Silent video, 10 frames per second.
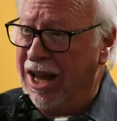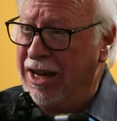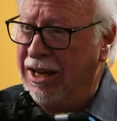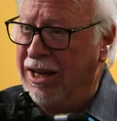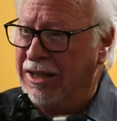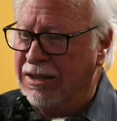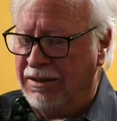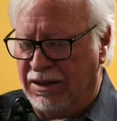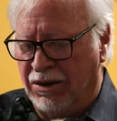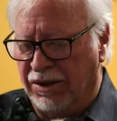that, and
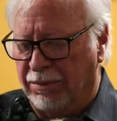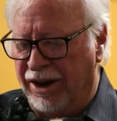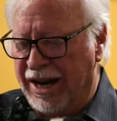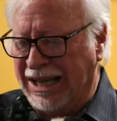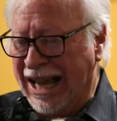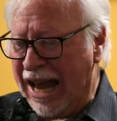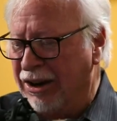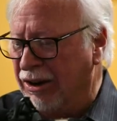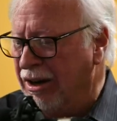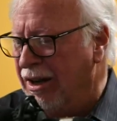it's called the Brand
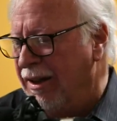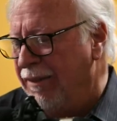Ladder.